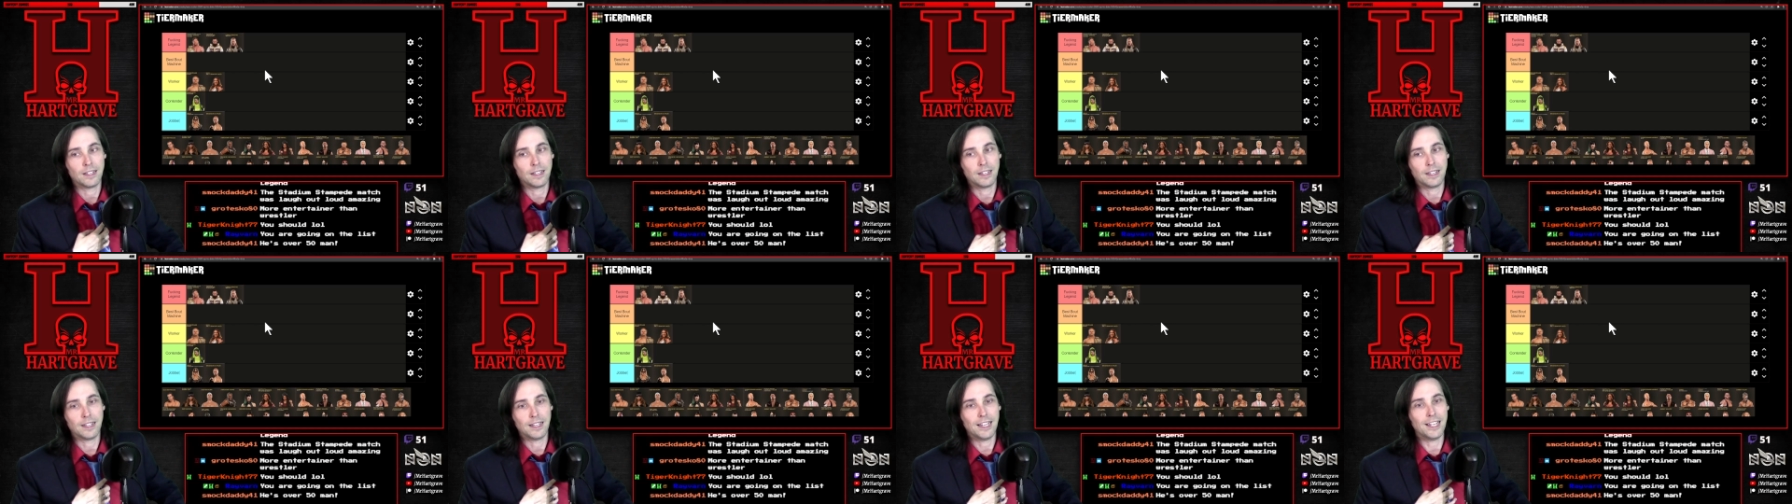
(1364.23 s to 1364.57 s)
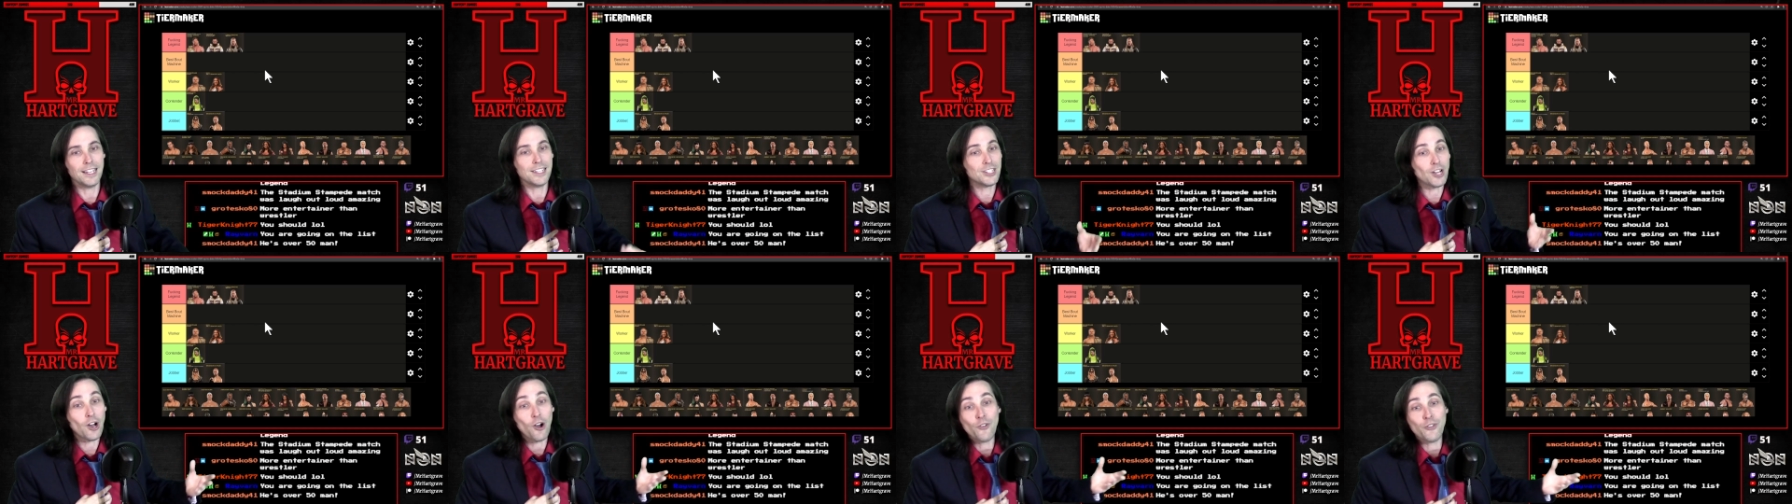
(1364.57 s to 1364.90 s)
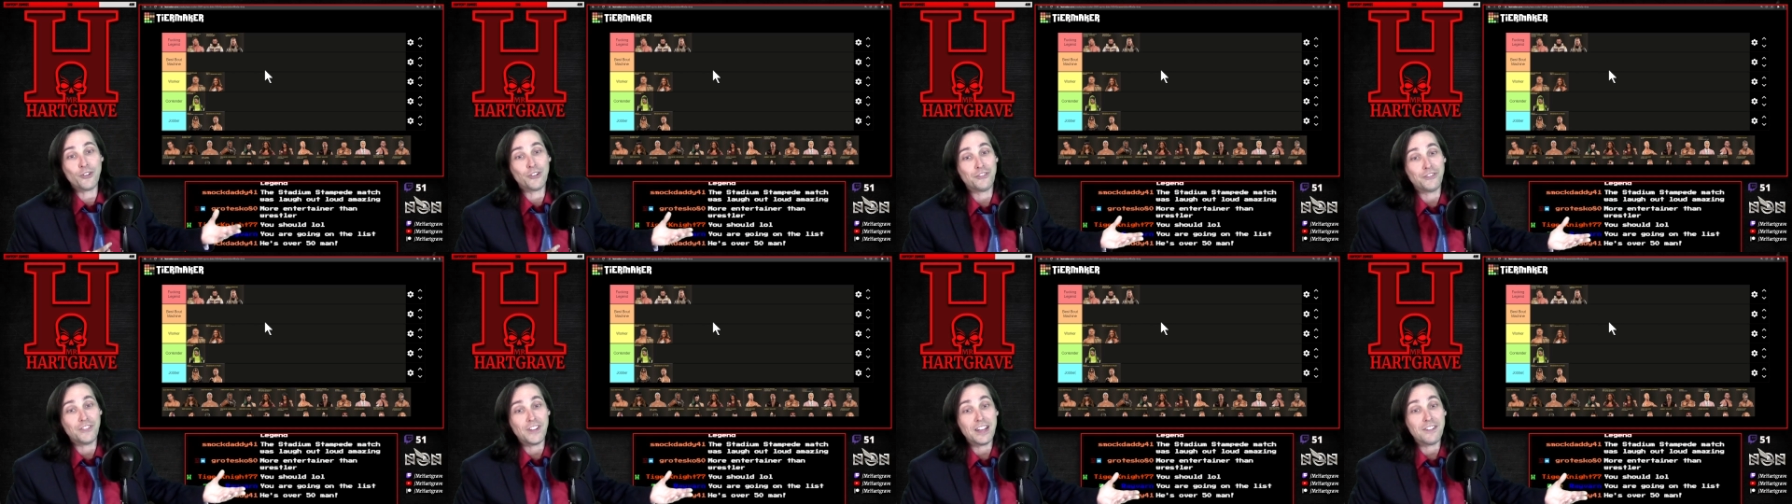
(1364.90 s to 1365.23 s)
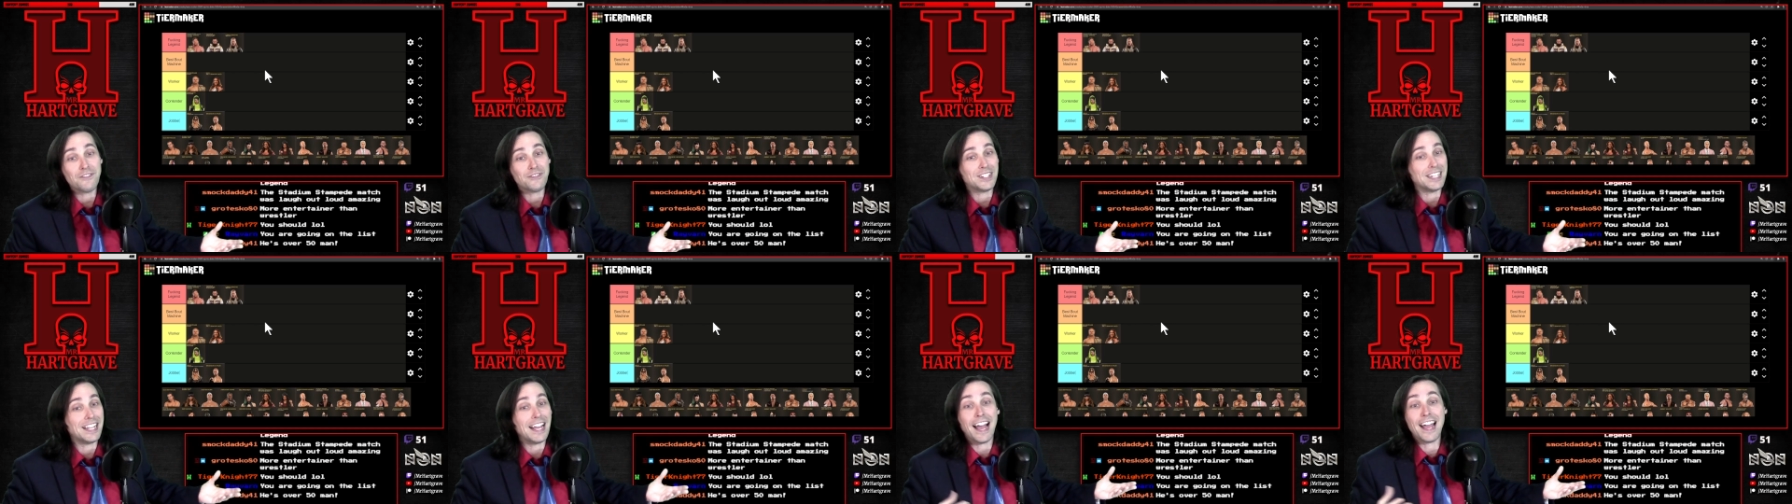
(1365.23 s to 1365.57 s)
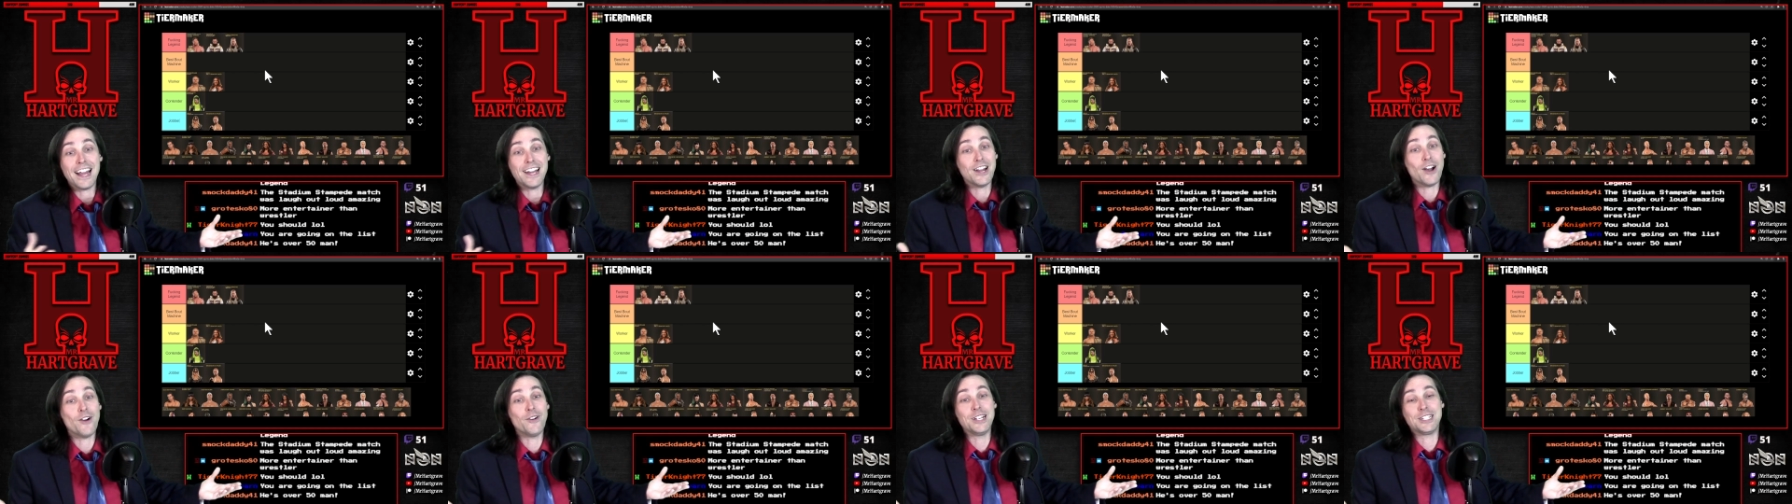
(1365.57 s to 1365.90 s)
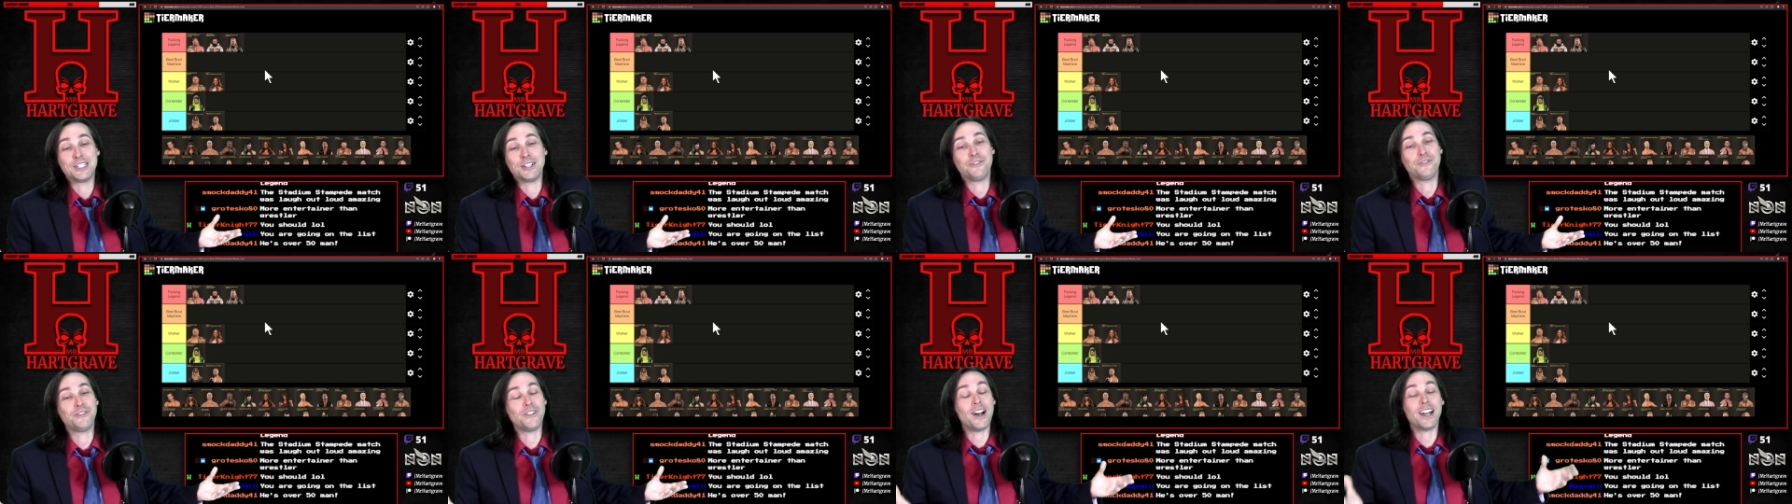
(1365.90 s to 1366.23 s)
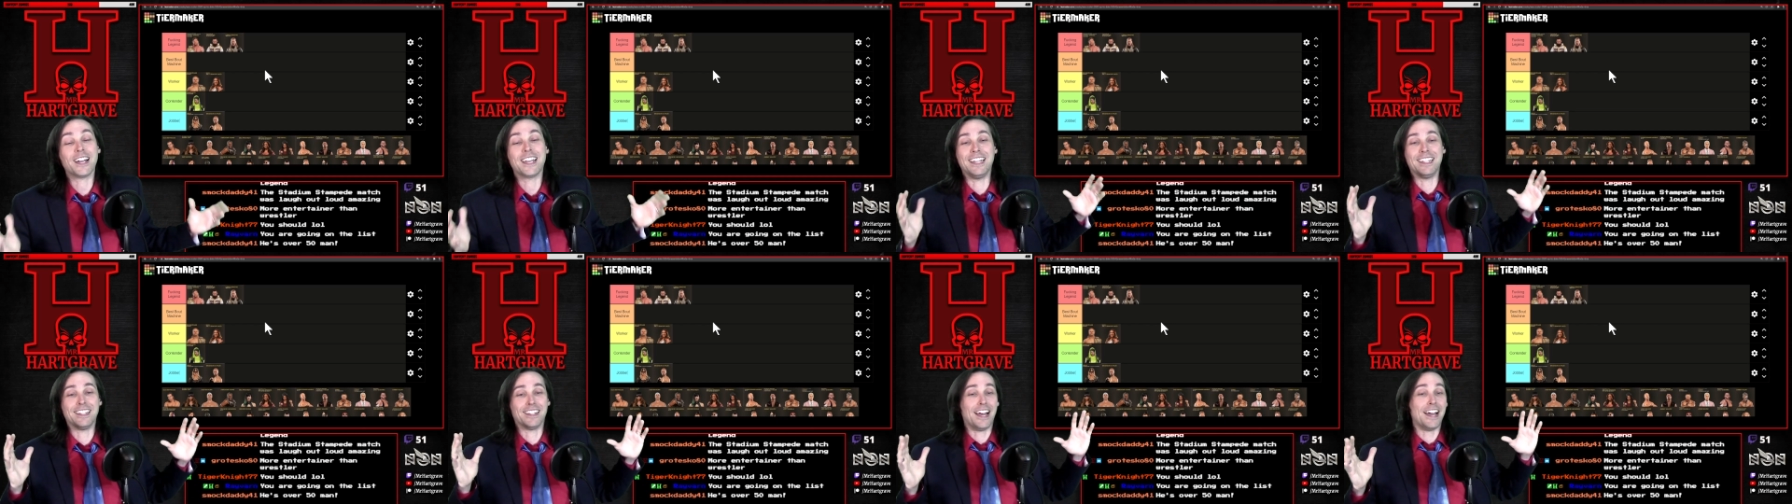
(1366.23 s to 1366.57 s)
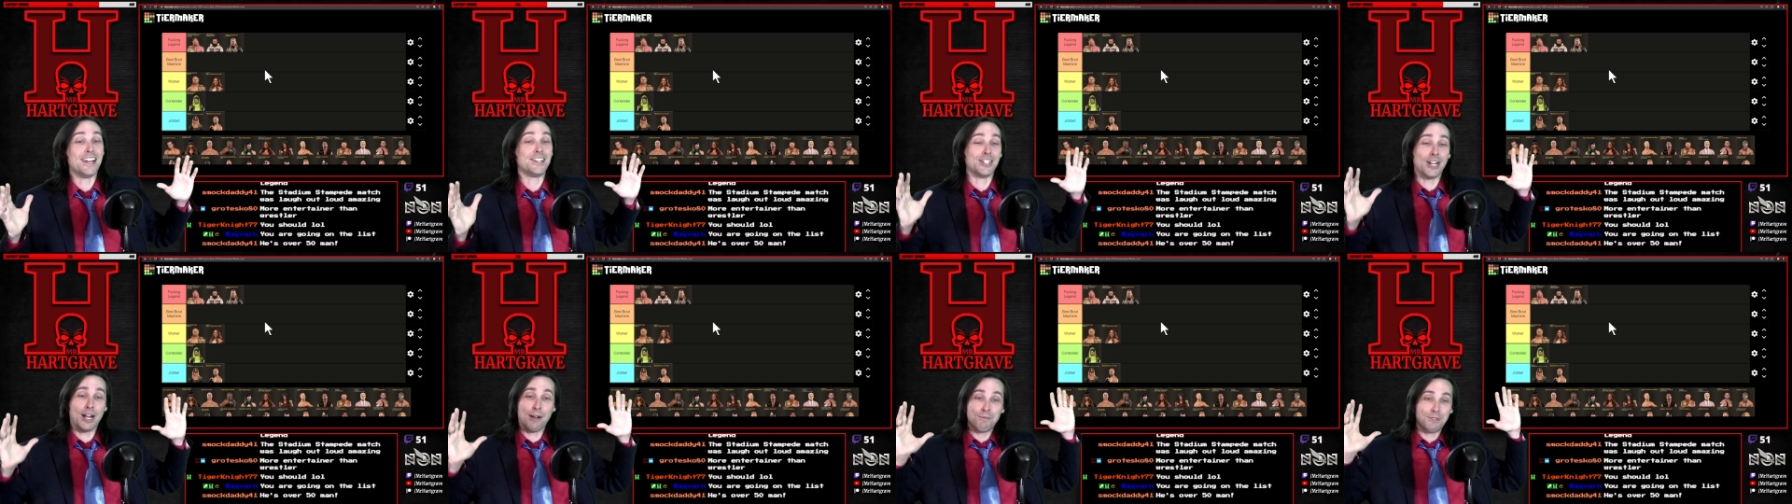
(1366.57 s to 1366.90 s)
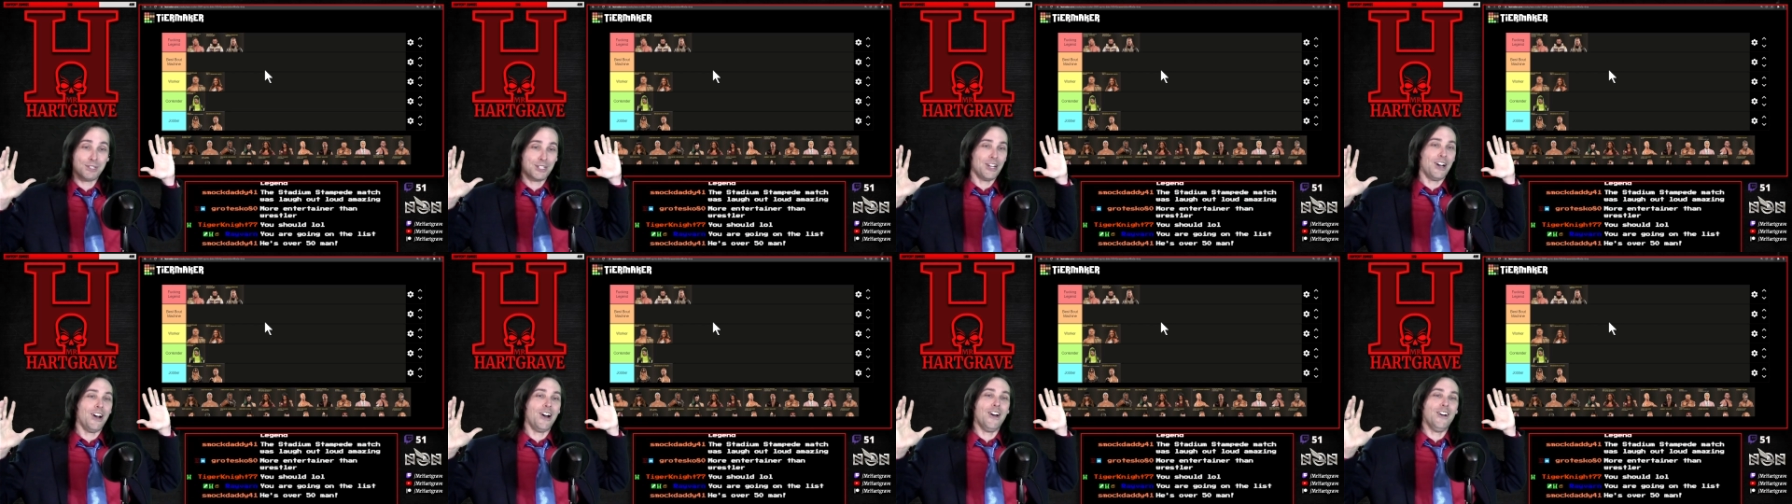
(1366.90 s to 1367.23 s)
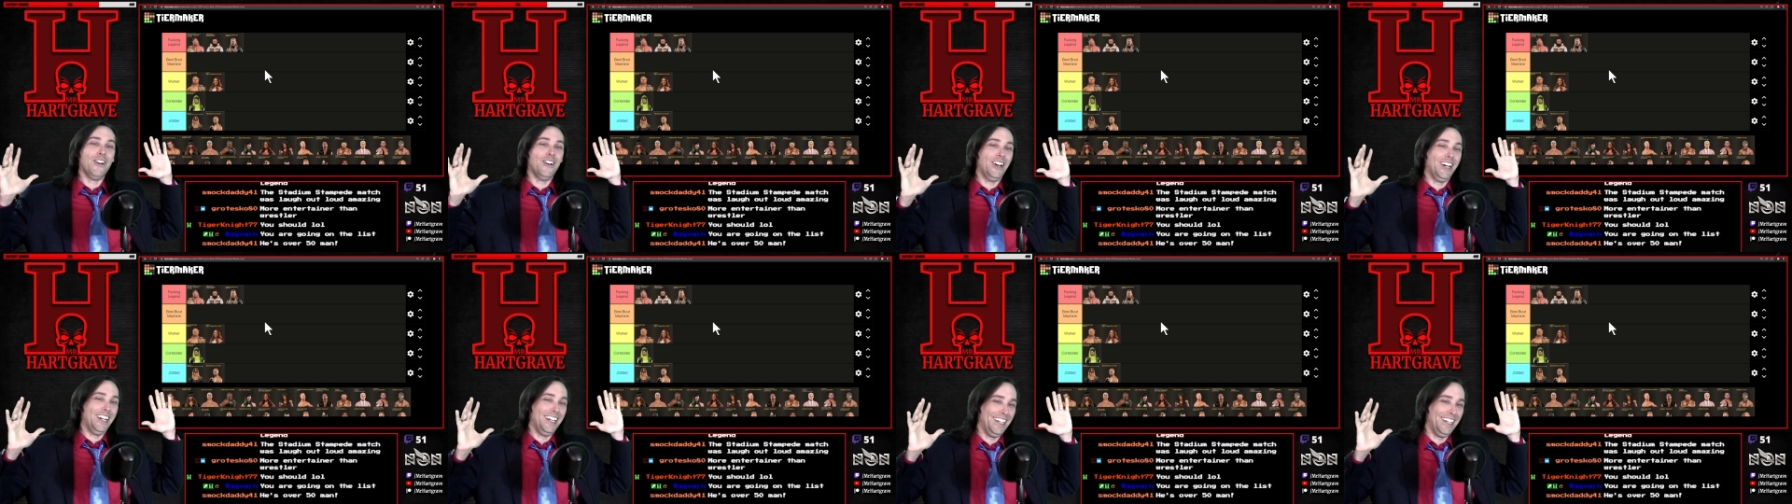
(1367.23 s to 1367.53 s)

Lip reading: He's over 50. I know, he's a fucking legend. I'm sorry.